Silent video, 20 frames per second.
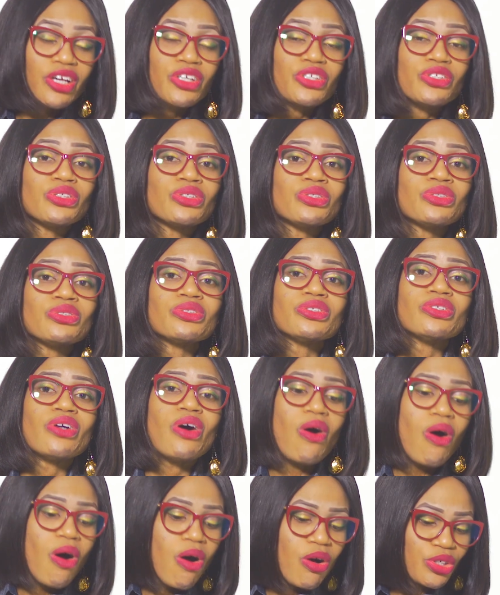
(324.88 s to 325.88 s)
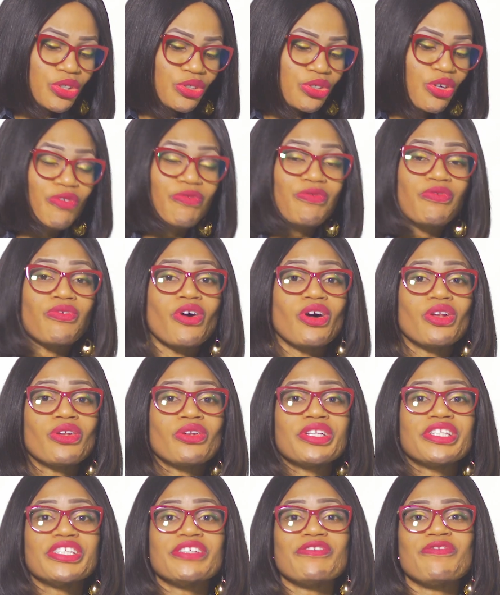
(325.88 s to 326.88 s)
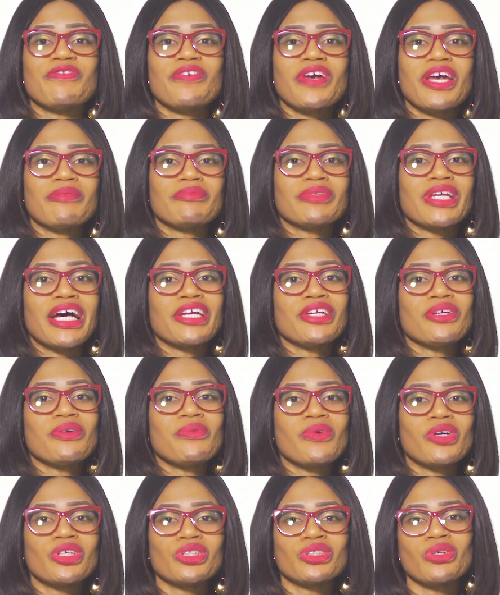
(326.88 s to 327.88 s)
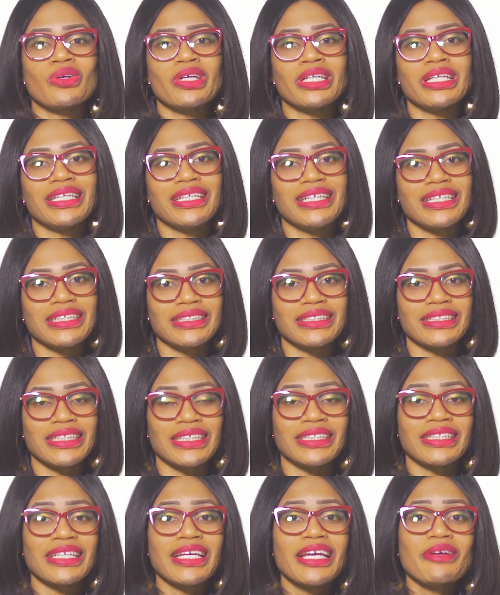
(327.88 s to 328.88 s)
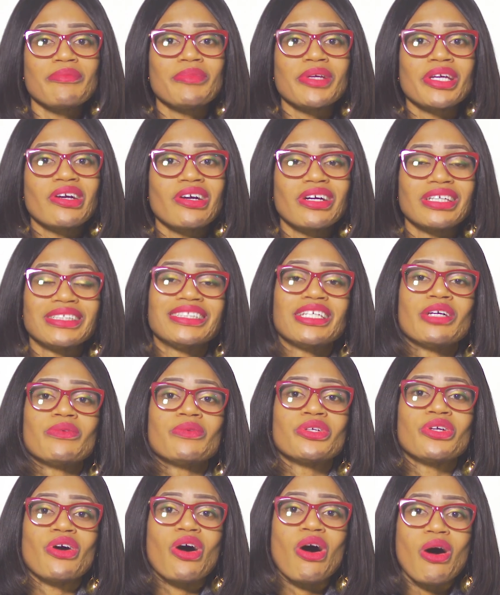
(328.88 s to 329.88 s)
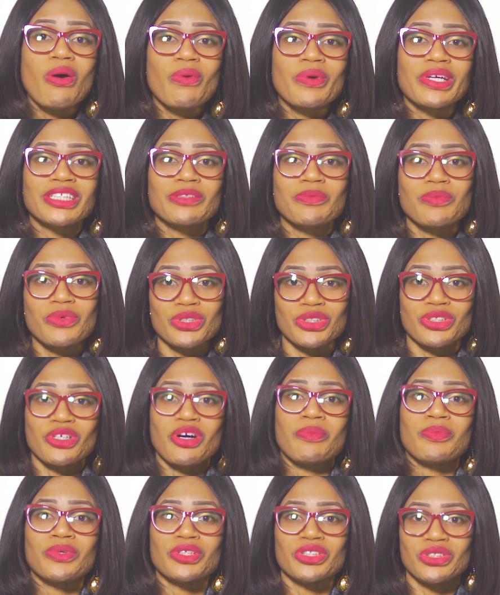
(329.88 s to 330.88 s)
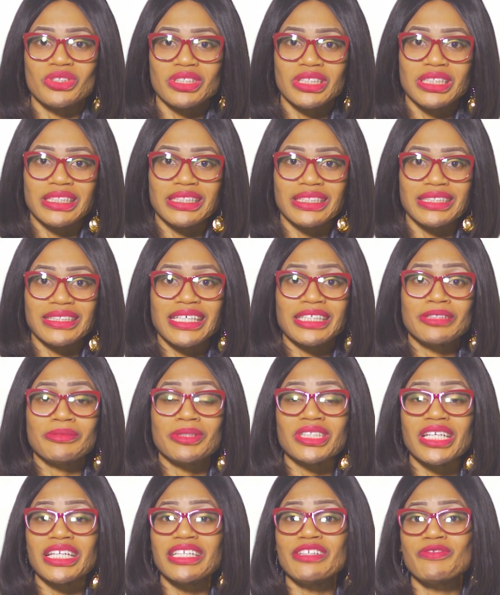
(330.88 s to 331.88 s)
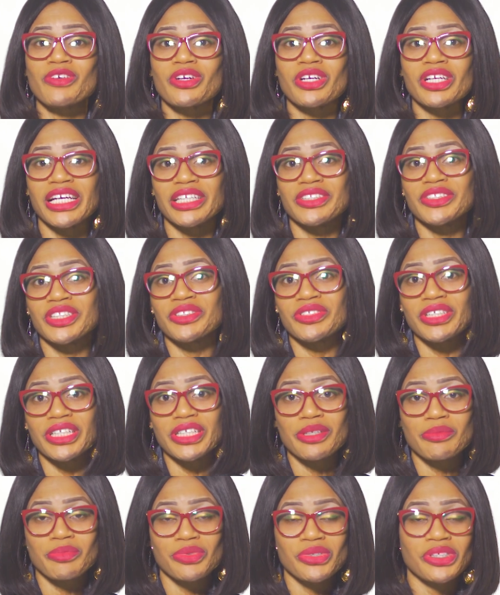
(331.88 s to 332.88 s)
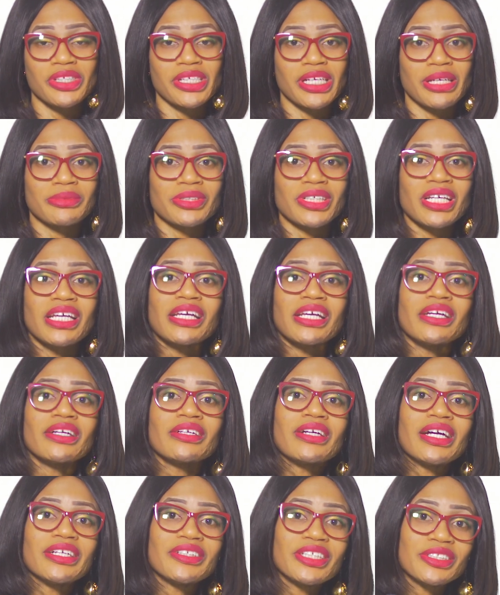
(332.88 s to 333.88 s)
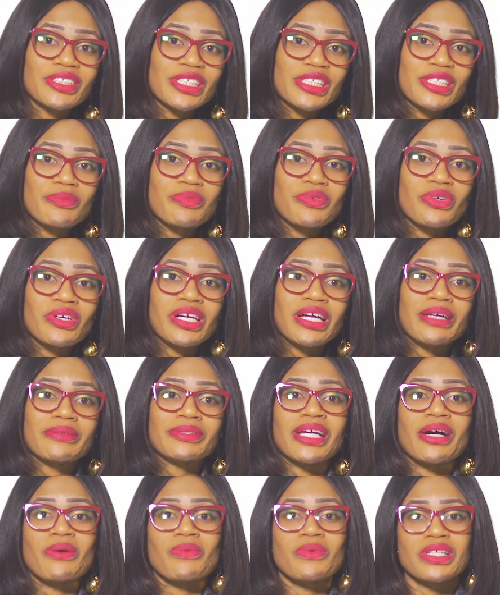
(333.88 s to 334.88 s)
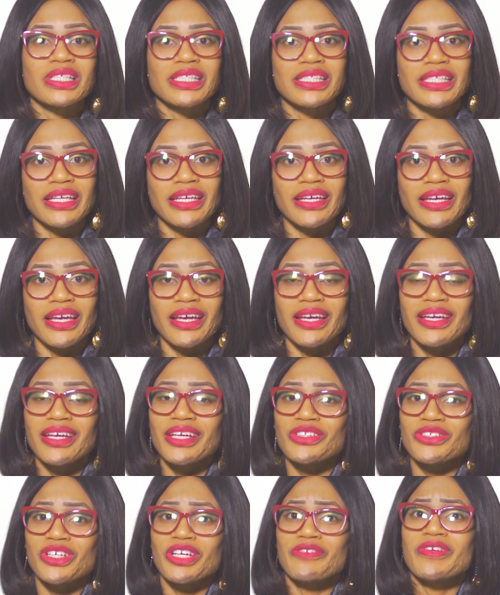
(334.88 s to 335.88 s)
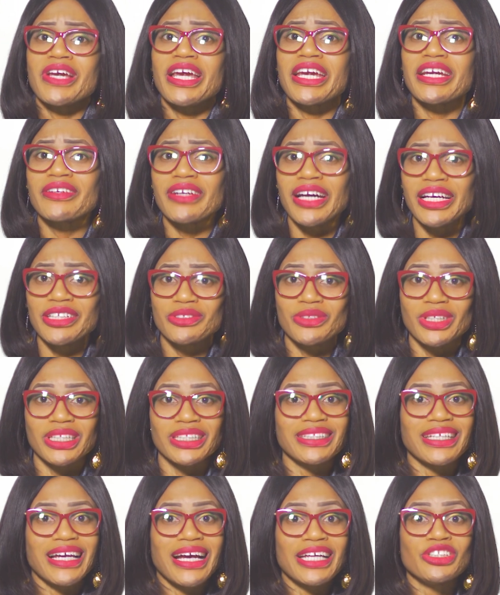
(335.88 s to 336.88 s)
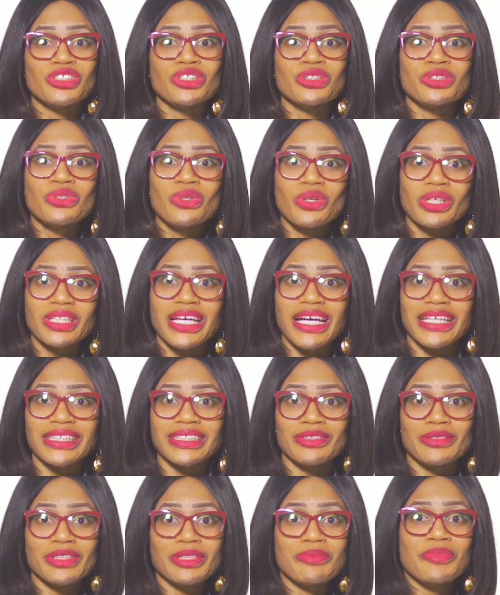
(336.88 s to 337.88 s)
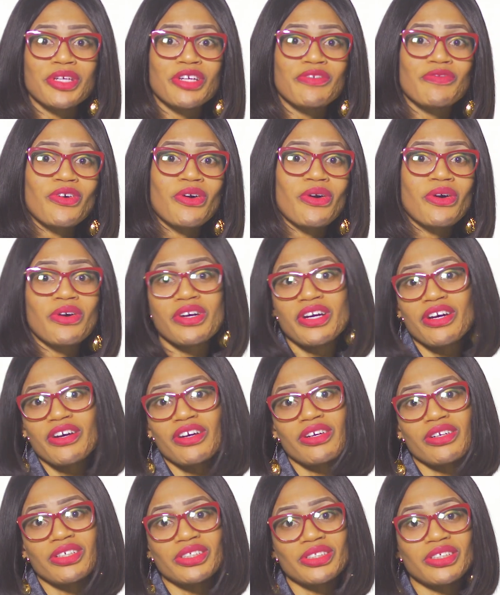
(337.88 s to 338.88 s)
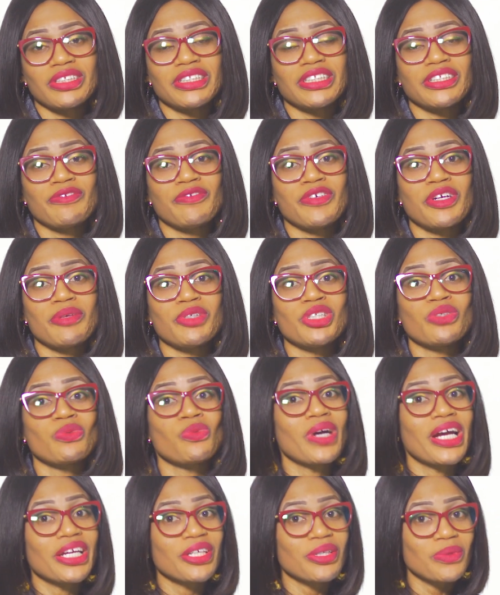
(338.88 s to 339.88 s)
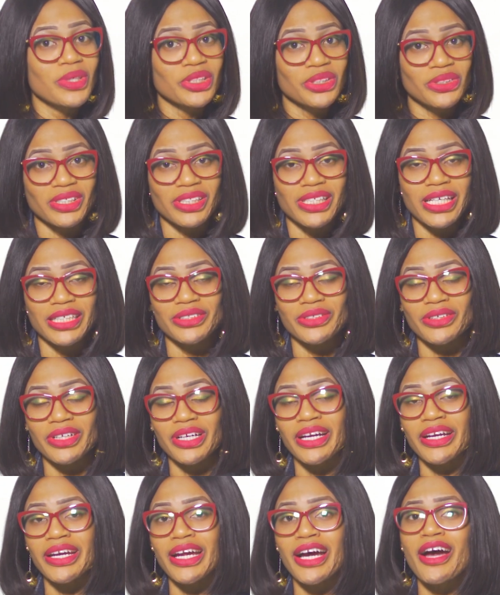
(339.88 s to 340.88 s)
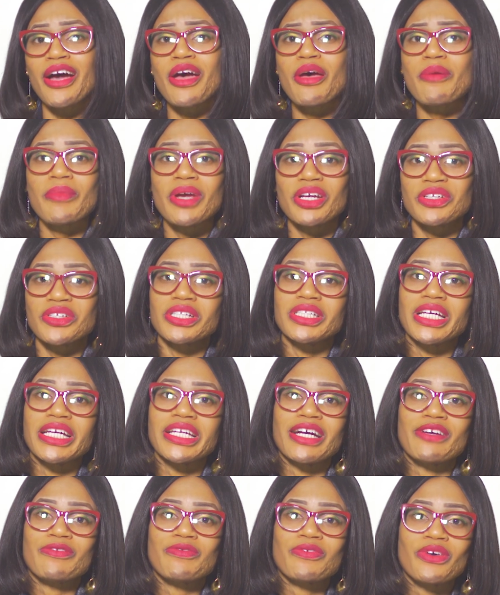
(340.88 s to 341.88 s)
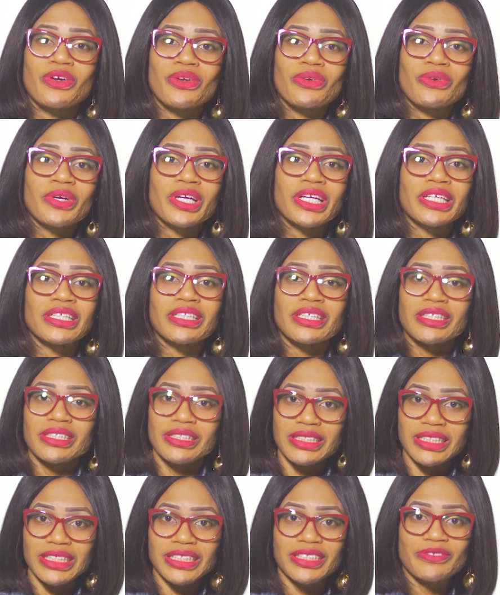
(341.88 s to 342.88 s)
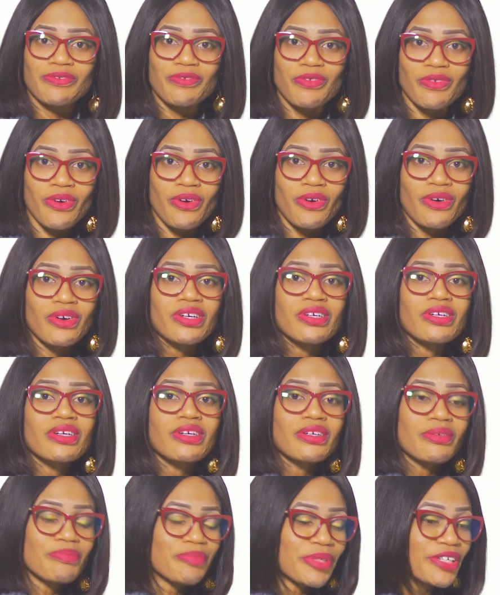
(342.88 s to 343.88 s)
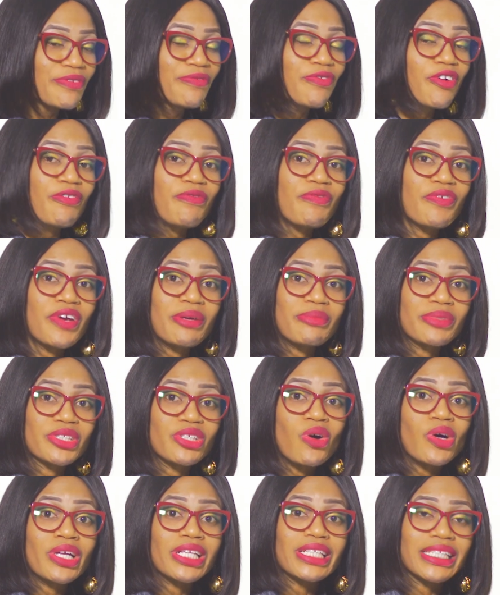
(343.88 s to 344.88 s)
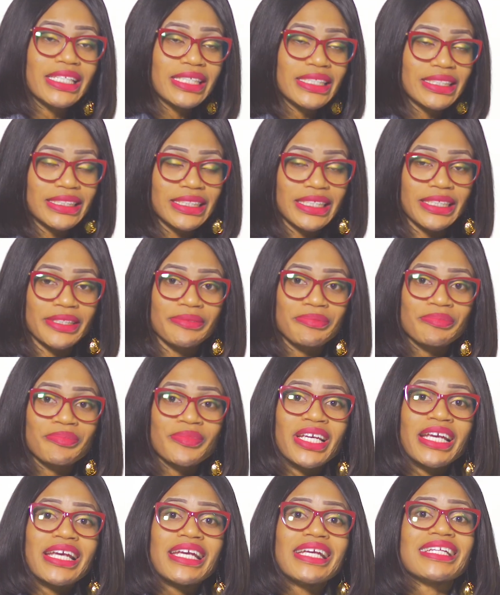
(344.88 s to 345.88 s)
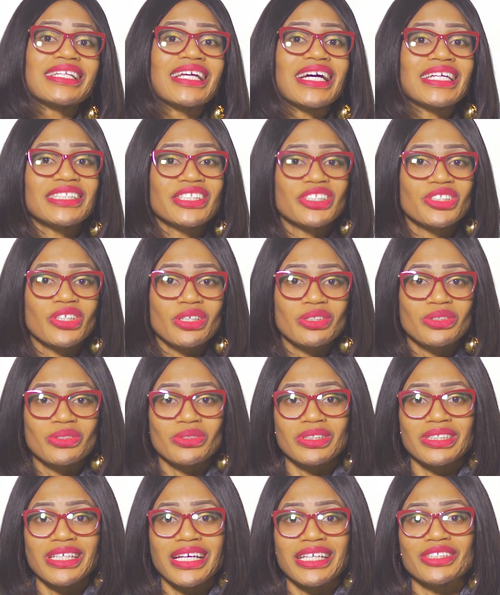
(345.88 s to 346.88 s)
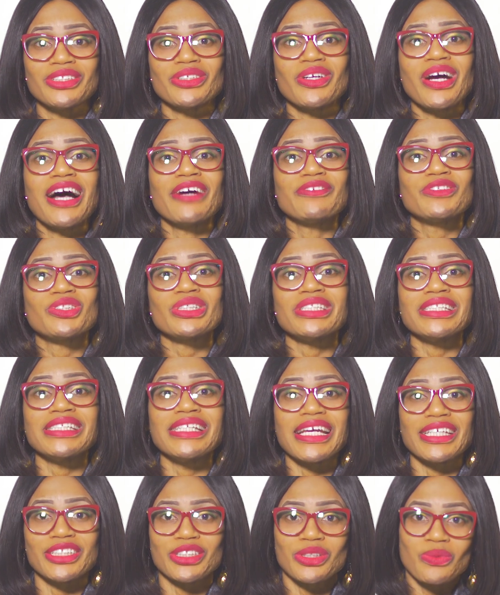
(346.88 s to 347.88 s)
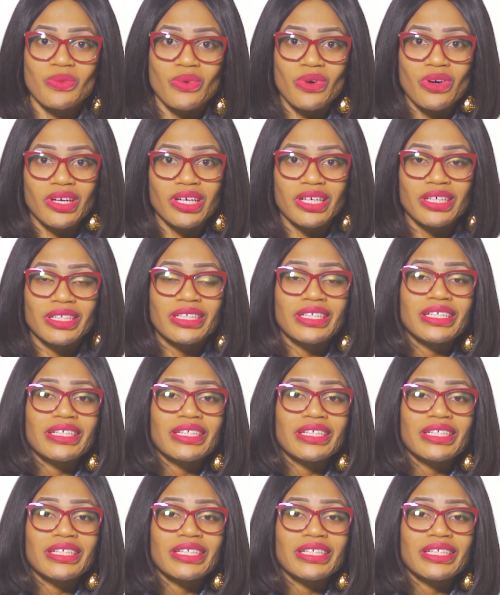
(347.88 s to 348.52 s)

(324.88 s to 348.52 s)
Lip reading: You should also follow the firm that you want on LinkedIn, because they would always post opportunities, especially for graduate training programs. Graduate training programs are once a year. So if you're a graduate and you know that the Big Four consulting firm is where you want to start your career, make sure that you're following these four Big Four firms on LinkedIn. In addition to that, you have to network